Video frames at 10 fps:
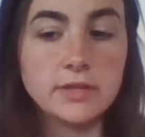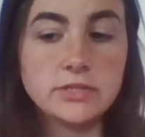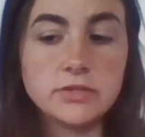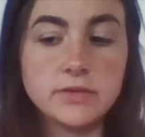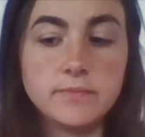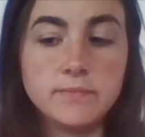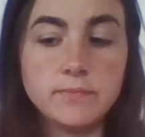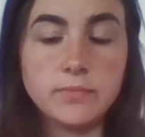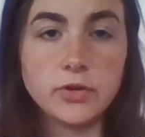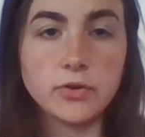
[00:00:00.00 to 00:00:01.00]
to
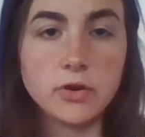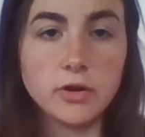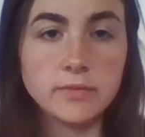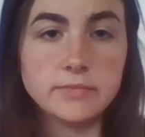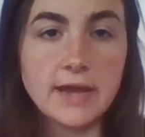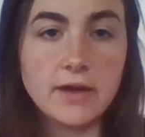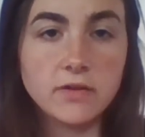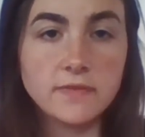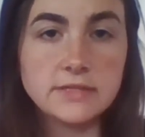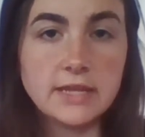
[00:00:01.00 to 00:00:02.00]
put your arm down on
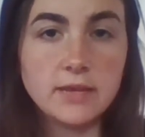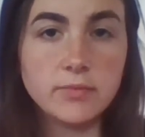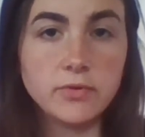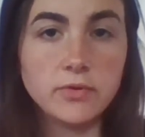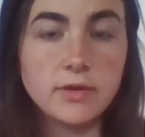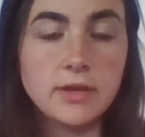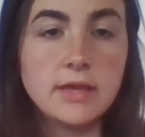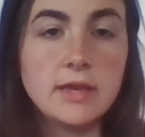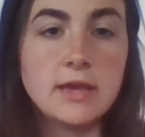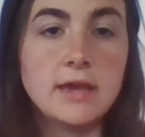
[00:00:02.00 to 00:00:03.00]
the table
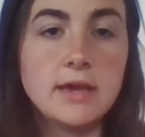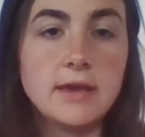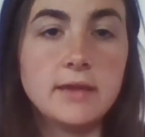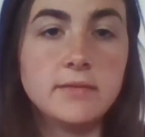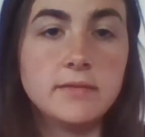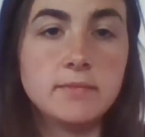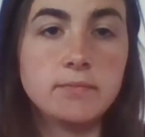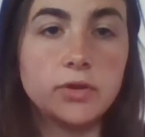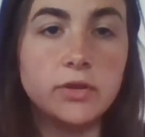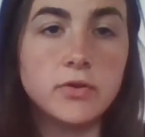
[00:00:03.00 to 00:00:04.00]
and
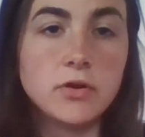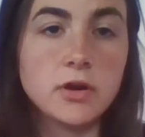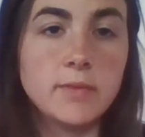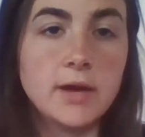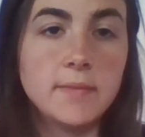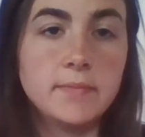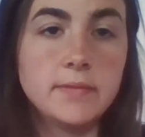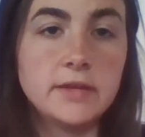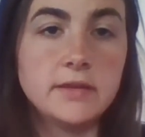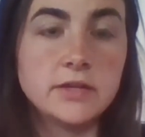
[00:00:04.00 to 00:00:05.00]
bring your arm up
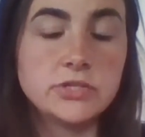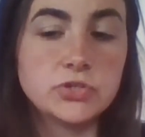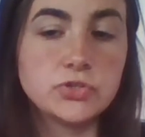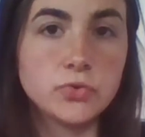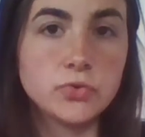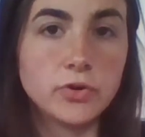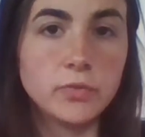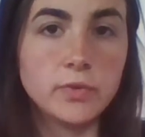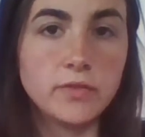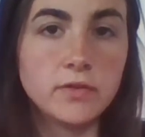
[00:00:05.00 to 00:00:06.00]
and touch your shoulder
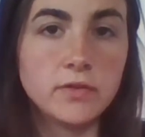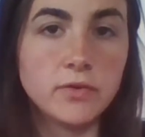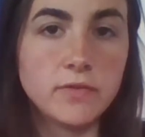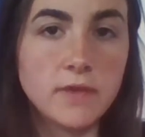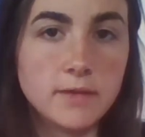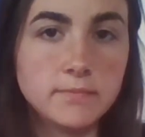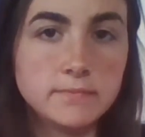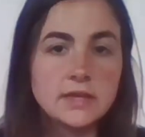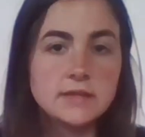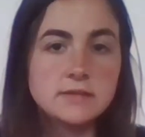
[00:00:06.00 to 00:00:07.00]
with your thumb.
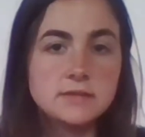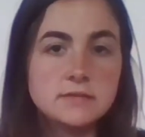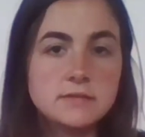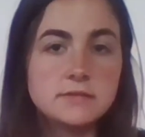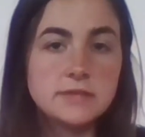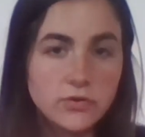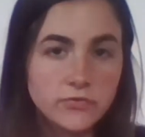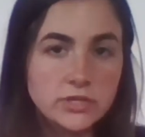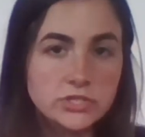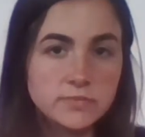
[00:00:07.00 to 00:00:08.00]
Self
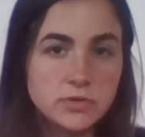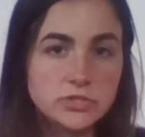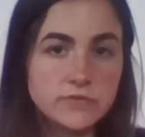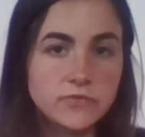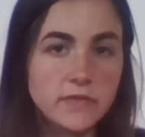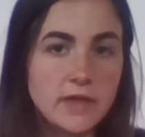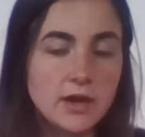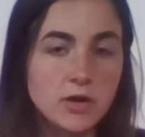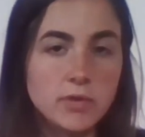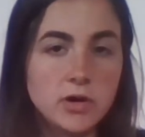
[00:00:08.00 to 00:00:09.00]
range of motion for the
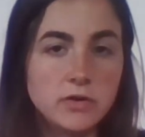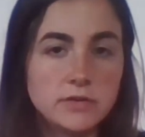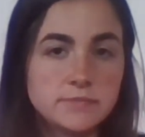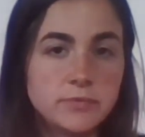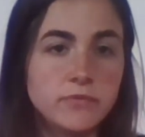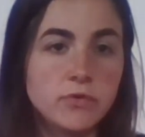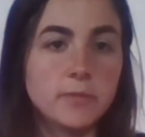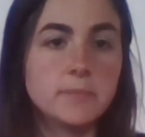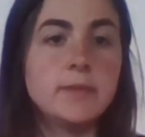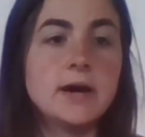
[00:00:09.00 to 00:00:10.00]
elbow is
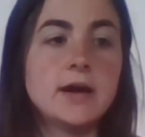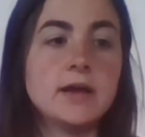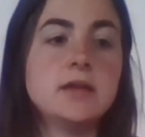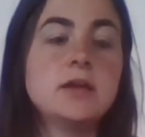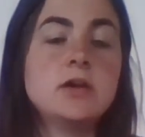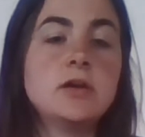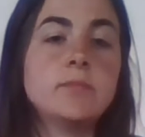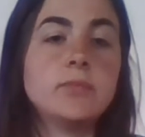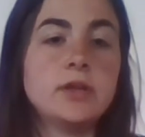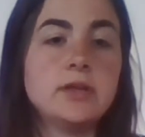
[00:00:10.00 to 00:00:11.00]
performed by
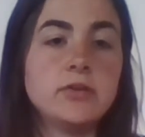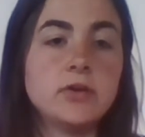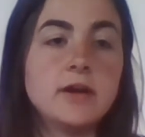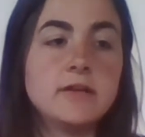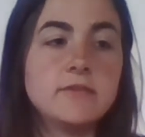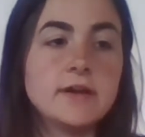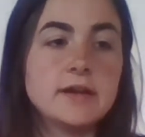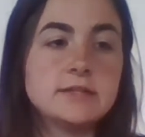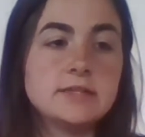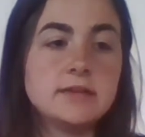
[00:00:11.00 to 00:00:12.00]
bringing your
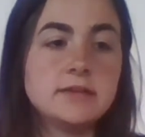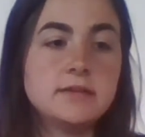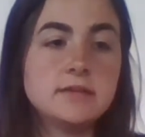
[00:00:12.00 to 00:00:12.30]
unaffected